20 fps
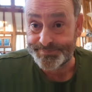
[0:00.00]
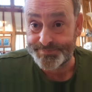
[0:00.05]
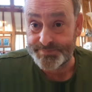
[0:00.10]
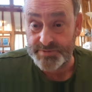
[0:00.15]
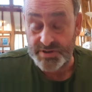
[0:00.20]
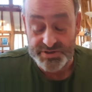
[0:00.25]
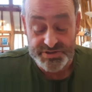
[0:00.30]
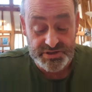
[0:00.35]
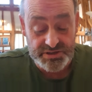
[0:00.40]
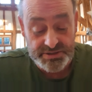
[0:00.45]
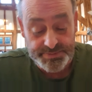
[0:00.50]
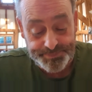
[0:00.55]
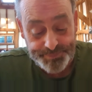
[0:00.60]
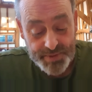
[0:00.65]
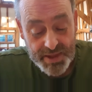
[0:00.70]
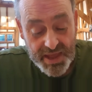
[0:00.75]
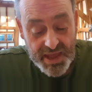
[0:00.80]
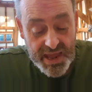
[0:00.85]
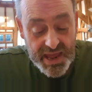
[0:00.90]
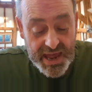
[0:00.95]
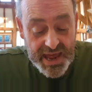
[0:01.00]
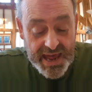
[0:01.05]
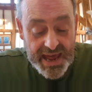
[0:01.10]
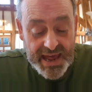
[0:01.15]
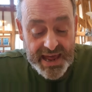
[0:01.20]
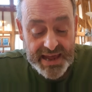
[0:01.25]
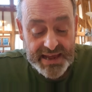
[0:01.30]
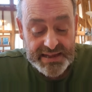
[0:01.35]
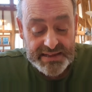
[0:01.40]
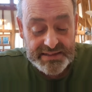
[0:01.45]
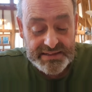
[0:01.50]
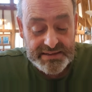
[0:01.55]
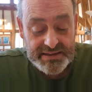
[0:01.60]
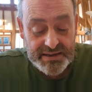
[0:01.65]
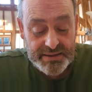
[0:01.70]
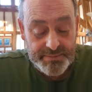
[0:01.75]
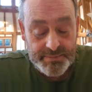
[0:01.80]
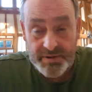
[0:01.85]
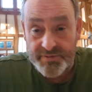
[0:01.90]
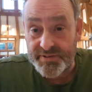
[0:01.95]
Not Scotland, and
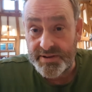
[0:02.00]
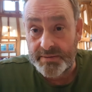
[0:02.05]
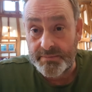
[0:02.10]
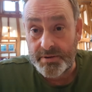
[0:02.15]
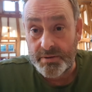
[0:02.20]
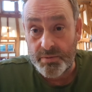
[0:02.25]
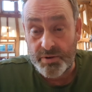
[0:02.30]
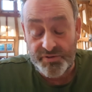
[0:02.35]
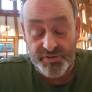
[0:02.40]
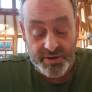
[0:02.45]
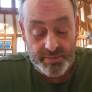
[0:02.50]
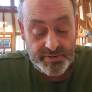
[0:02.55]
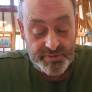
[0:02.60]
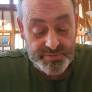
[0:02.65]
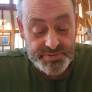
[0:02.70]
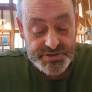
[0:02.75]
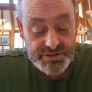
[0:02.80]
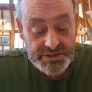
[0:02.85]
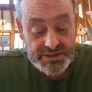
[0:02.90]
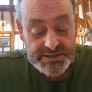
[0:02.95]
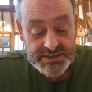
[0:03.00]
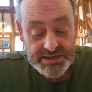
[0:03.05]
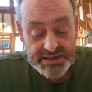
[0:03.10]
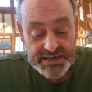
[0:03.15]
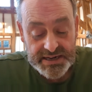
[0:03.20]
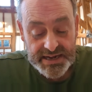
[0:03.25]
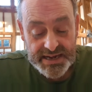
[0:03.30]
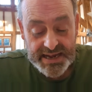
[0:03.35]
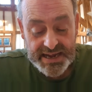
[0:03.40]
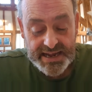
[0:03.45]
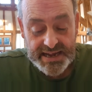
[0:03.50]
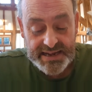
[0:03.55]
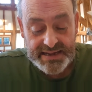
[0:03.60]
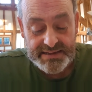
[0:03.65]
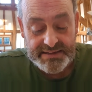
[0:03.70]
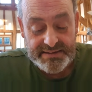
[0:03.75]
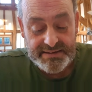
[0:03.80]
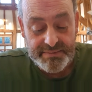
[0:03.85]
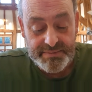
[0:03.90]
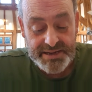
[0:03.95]
my wife's family's from Scotland.
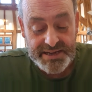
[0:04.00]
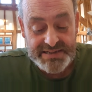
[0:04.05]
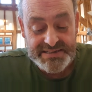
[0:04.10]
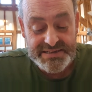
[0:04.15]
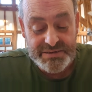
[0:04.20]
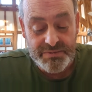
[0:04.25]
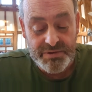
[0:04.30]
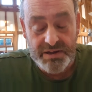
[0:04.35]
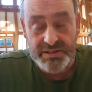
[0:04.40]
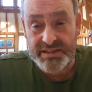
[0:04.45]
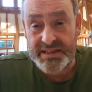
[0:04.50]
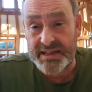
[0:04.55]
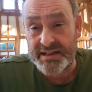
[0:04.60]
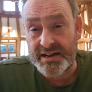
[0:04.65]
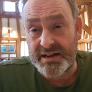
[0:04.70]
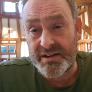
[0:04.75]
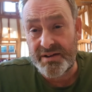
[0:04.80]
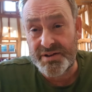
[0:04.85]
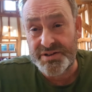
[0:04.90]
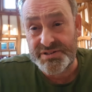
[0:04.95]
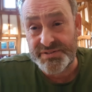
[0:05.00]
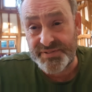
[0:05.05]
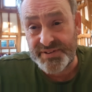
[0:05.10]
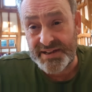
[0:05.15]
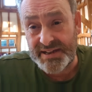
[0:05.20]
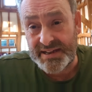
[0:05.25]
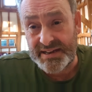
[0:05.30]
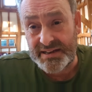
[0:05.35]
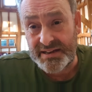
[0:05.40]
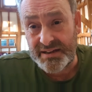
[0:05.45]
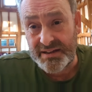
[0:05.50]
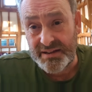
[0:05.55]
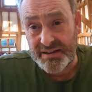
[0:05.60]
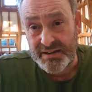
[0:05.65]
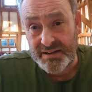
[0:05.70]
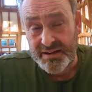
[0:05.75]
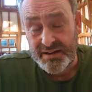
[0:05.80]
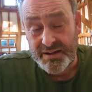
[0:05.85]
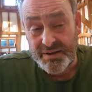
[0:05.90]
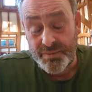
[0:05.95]
And is it worth getting a larger van?
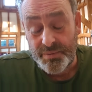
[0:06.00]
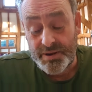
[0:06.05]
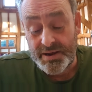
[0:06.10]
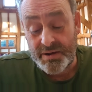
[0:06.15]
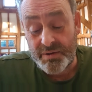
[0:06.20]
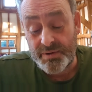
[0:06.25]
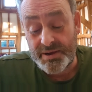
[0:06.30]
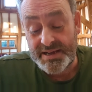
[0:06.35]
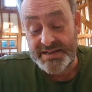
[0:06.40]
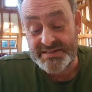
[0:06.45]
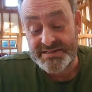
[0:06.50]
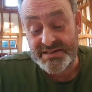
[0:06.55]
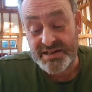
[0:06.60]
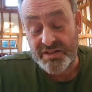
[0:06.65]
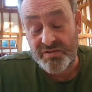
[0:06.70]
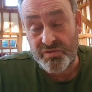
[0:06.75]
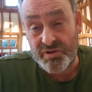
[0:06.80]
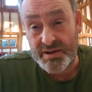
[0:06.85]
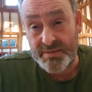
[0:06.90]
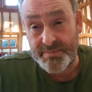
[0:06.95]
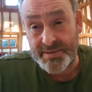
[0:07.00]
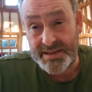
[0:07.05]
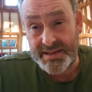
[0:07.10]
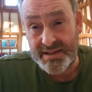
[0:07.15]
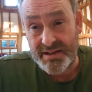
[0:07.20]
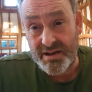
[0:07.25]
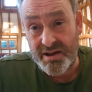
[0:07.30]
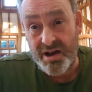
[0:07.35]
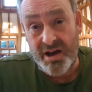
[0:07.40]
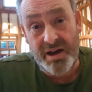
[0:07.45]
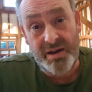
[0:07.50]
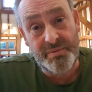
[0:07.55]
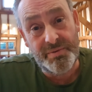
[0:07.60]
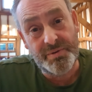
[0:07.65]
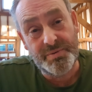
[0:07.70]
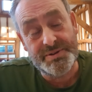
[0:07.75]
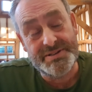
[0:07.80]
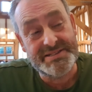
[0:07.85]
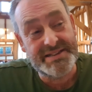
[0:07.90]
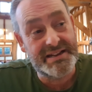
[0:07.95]
Well, he's in a 3 metre. I
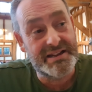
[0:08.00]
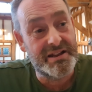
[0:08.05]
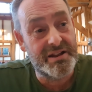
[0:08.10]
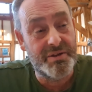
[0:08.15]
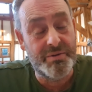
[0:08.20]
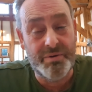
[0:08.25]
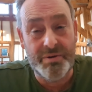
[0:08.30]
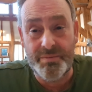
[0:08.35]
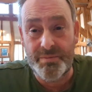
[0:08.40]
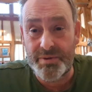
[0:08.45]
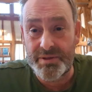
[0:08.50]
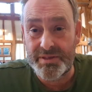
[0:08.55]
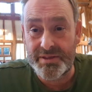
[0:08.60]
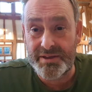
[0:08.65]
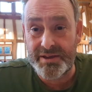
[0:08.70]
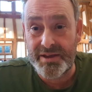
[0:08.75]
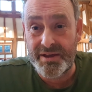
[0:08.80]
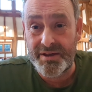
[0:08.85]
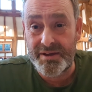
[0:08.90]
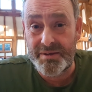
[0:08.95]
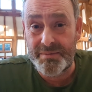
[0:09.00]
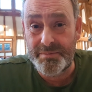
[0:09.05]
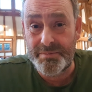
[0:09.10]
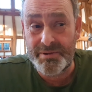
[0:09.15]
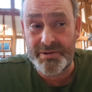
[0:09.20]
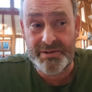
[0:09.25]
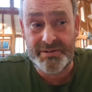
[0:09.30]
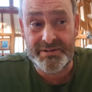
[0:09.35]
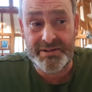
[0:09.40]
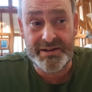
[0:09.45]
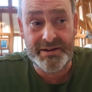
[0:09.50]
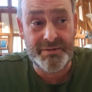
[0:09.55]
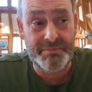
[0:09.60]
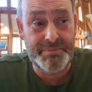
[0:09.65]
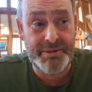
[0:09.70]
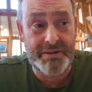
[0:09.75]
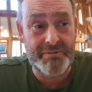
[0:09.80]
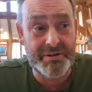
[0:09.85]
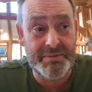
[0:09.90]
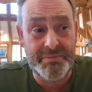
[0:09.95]
always said Luton with the curtain, but,
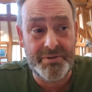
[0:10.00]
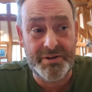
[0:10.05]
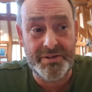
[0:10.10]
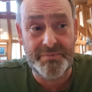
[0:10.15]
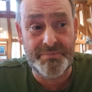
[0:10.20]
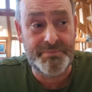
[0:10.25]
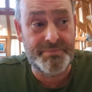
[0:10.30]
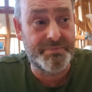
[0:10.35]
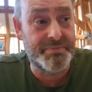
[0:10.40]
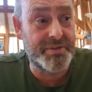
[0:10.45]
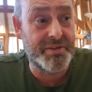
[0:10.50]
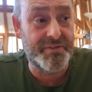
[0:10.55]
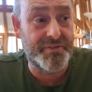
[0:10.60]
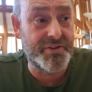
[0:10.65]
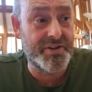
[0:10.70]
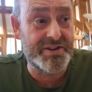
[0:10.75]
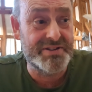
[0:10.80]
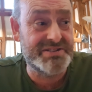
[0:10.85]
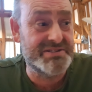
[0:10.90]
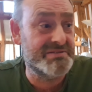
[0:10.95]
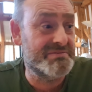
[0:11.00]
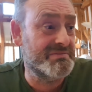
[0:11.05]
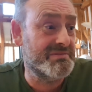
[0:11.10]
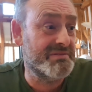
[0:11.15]
bearing in mind the first